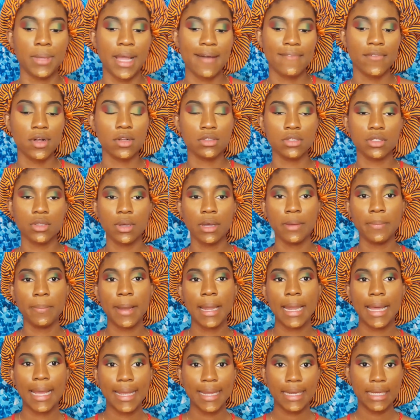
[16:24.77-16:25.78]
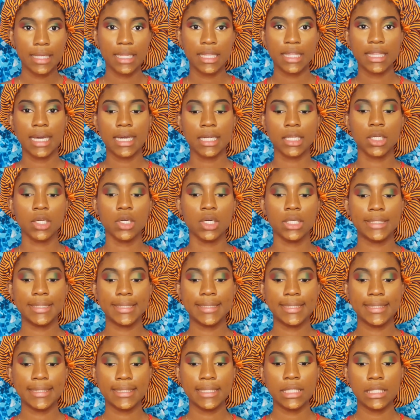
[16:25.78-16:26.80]
I've also applied that
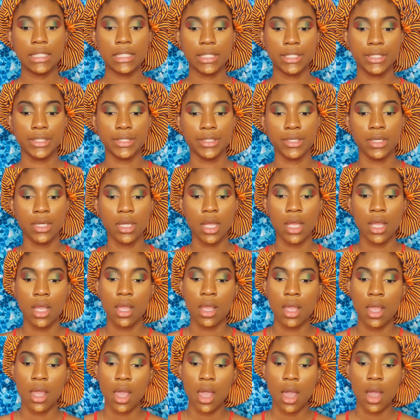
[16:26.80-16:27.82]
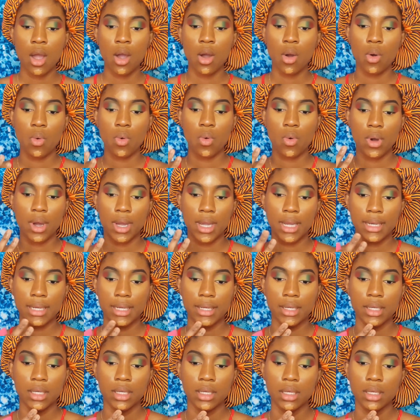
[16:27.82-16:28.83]
concealer
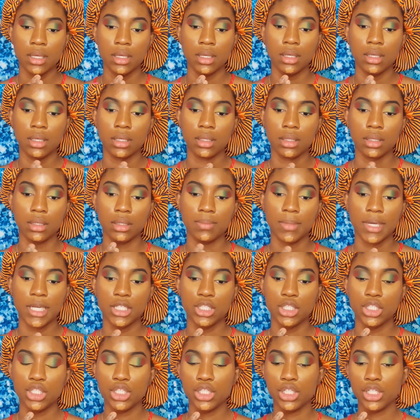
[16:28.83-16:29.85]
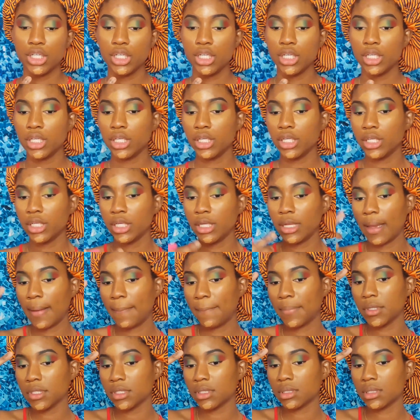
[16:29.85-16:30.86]
on my chin. I
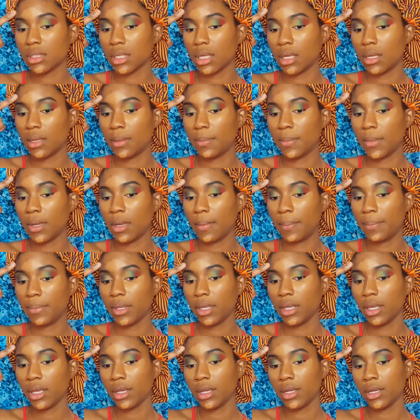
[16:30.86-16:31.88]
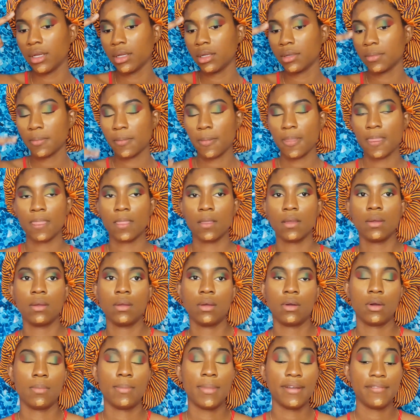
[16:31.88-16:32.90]
put some up here
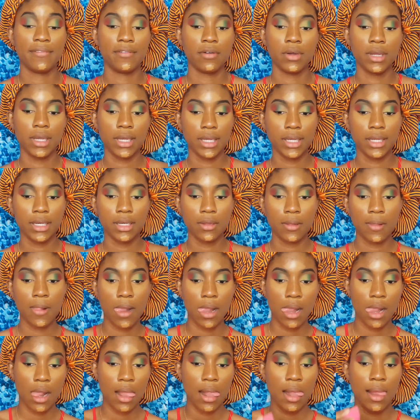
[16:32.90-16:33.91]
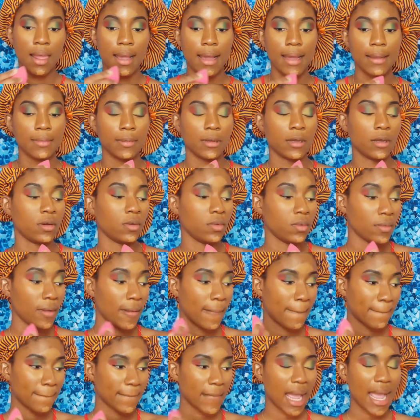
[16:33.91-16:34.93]
on my forehead, and now
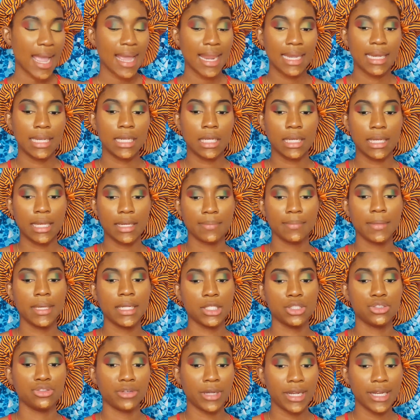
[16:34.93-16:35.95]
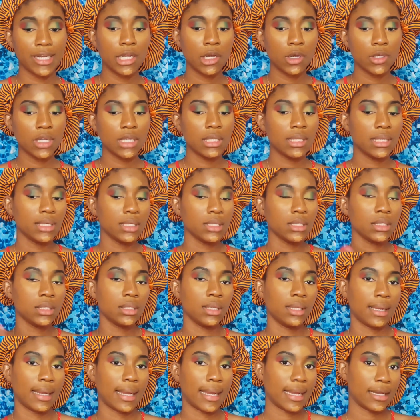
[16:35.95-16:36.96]
I let it dry down a little,
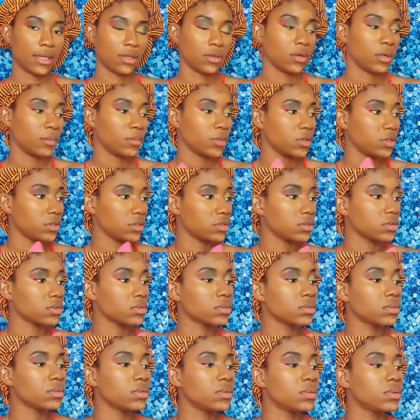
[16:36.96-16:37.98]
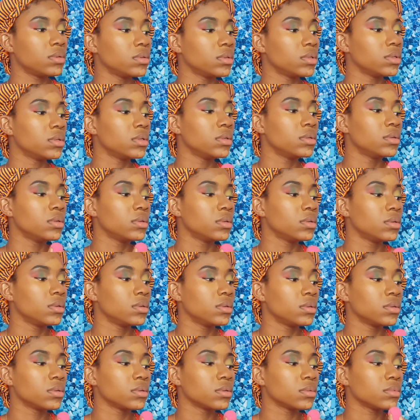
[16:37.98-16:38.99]
and now I'm going to
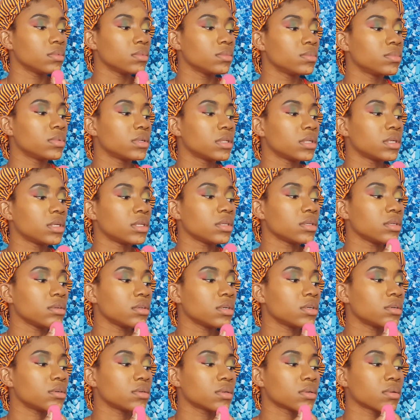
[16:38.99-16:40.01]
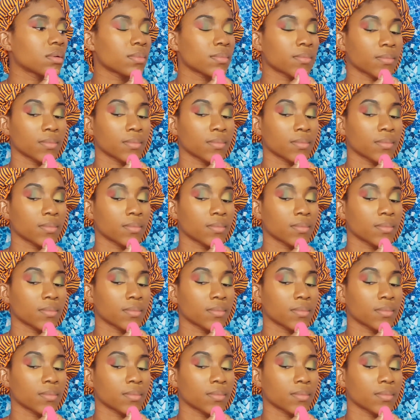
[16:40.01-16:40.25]
blend it up.